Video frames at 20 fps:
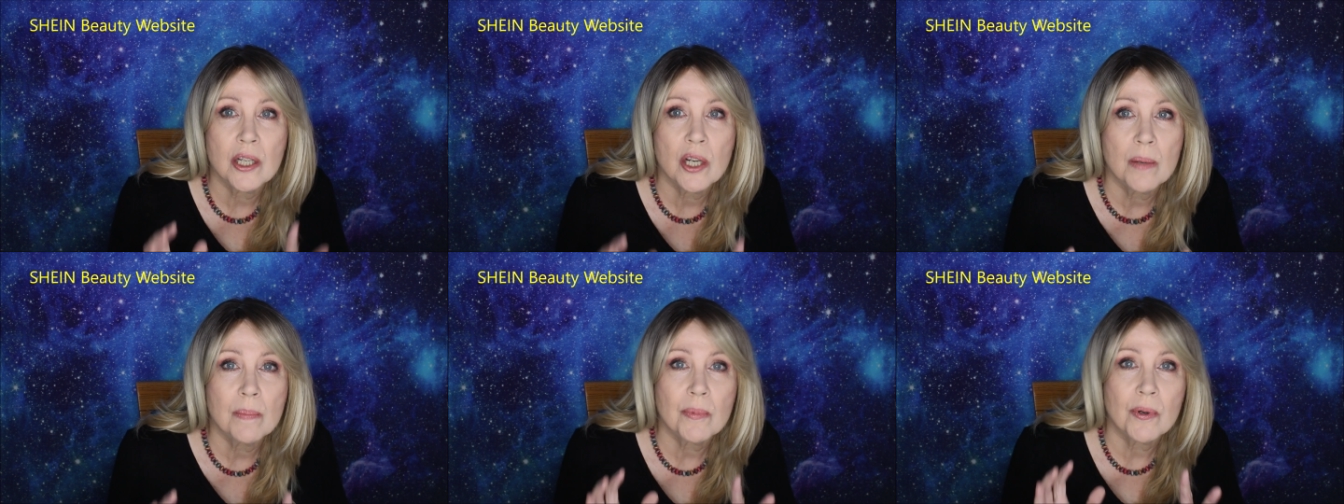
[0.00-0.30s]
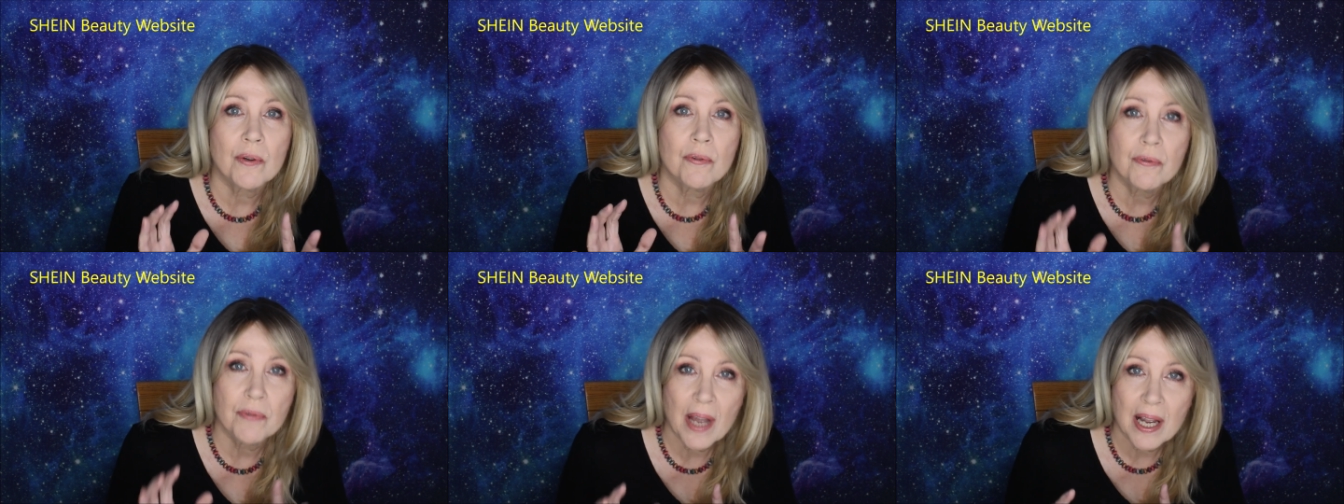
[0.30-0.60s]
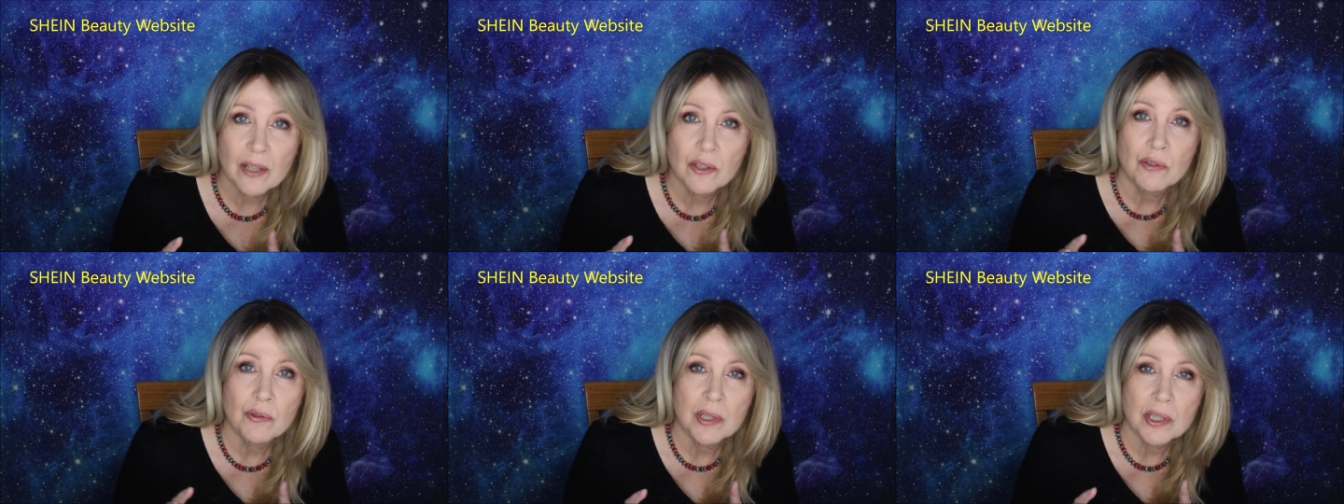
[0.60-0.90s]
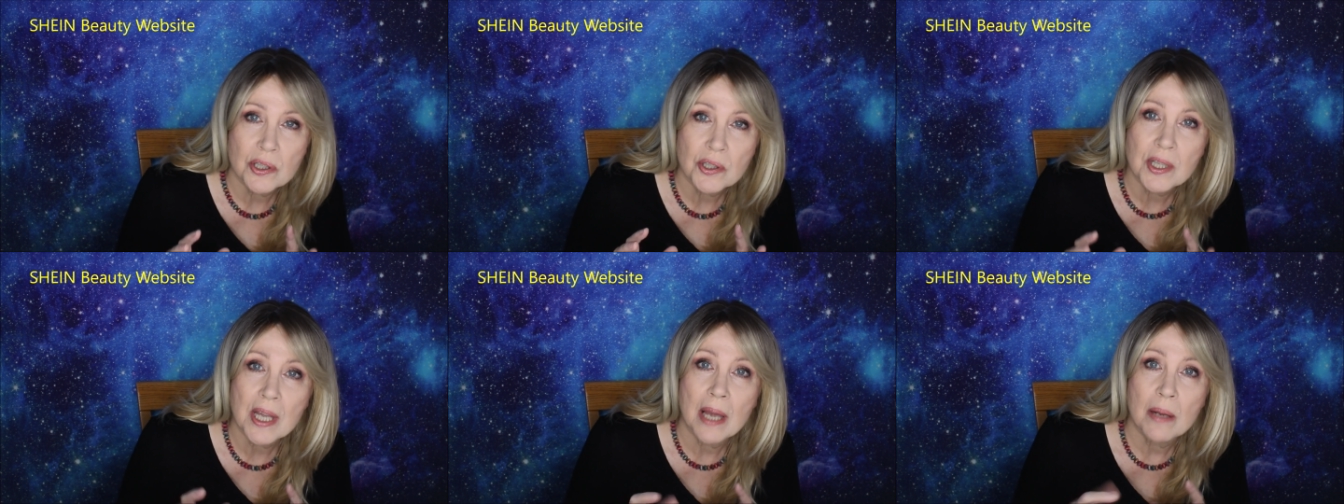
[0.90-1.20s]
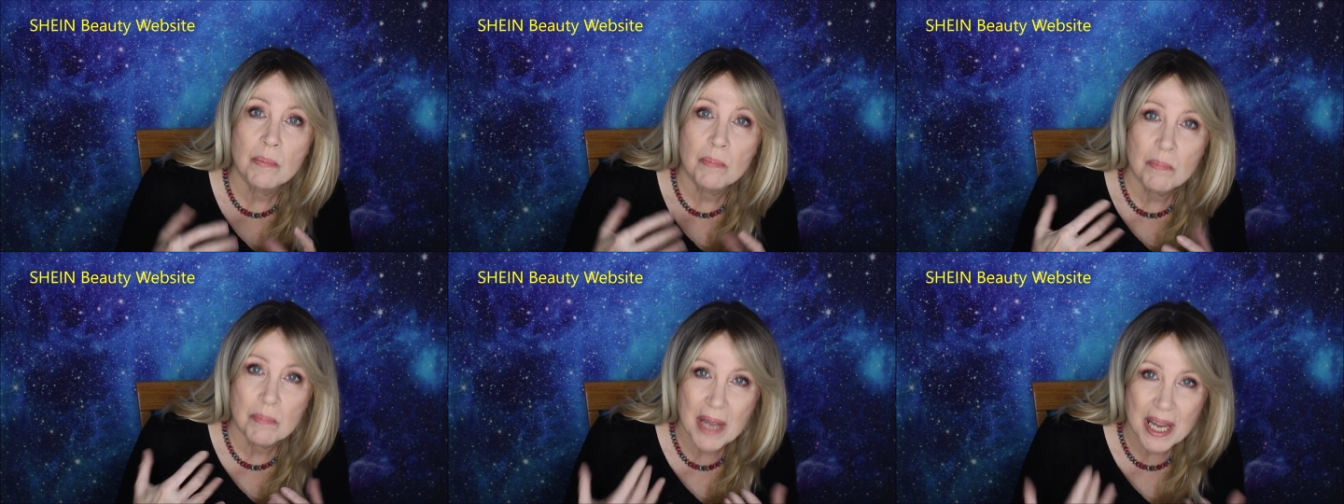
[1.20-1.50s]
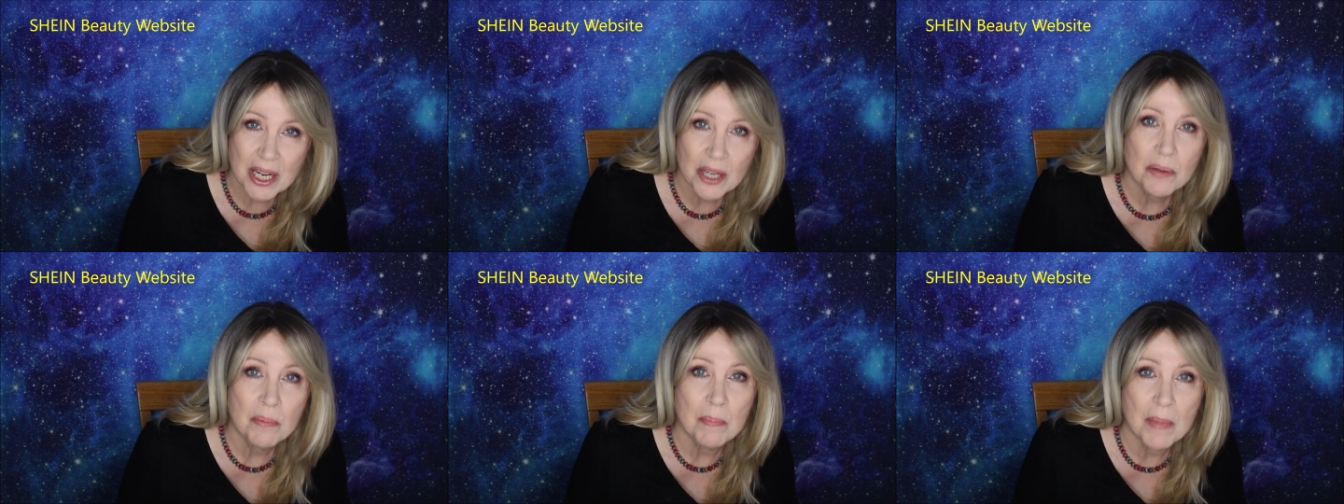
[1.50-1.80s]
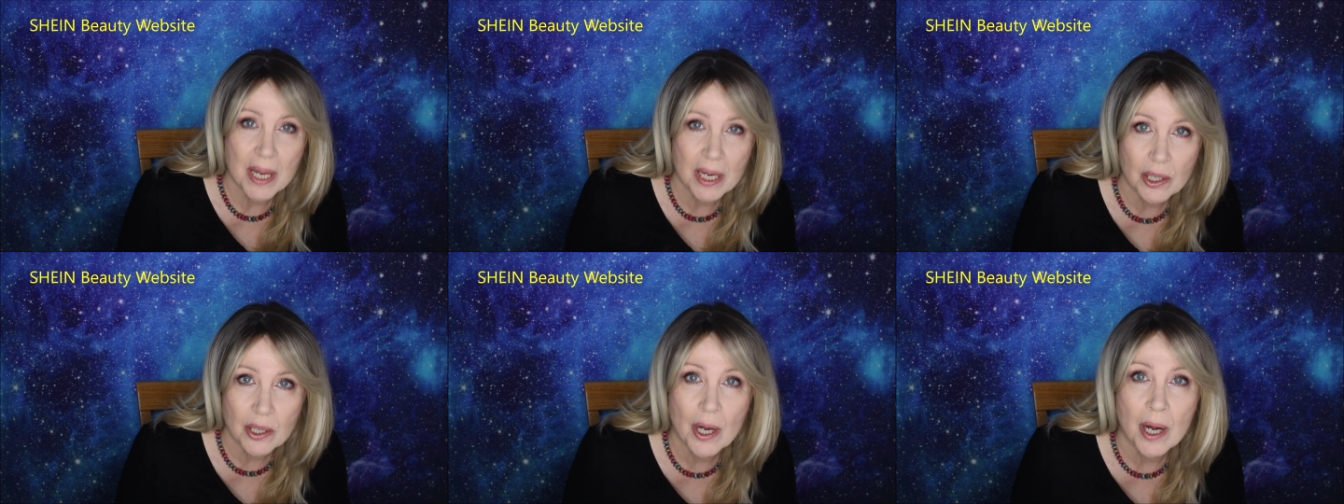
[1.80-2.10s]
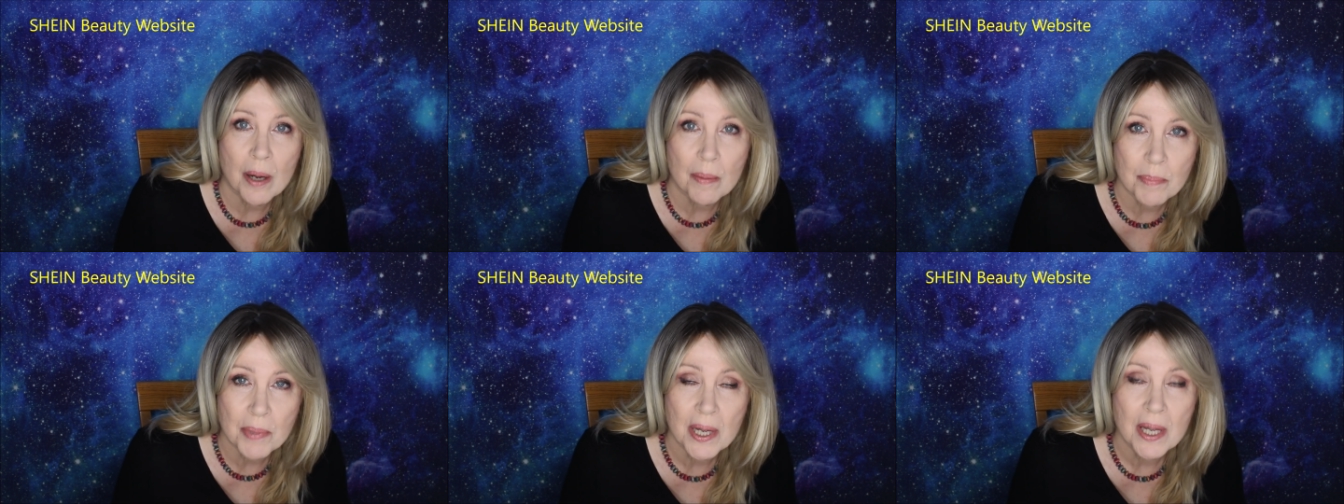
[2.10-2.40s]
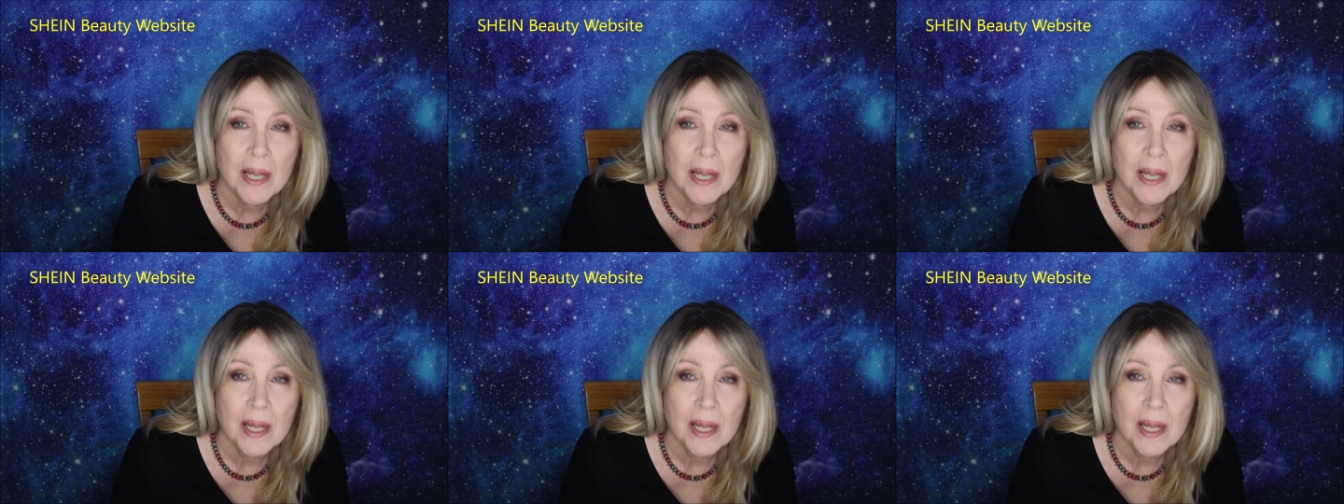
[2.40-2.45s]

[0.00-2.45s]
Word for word: number of factories that make makeup,